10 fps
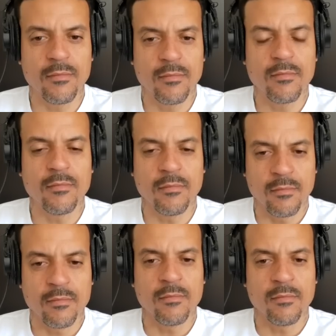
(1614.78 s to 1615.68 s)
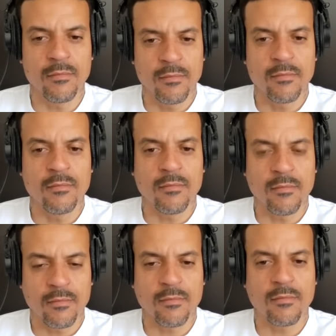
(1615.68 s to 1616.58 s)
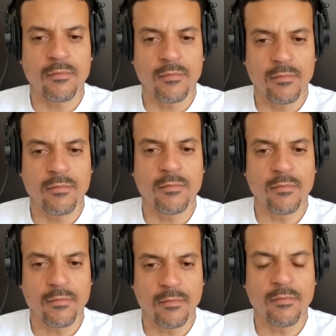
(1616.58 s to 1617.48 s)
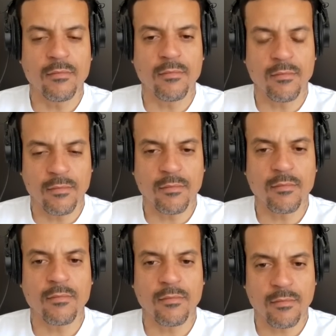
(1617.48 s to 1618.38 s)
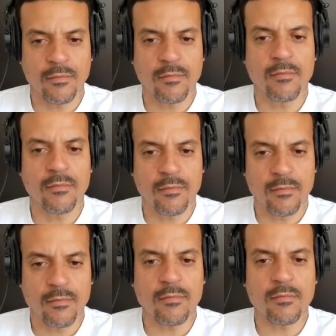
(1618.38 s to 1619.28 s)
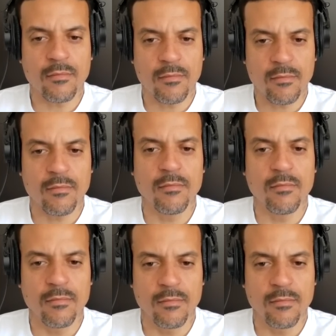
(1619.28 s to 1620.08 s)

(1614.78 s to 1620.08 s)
(not speaking)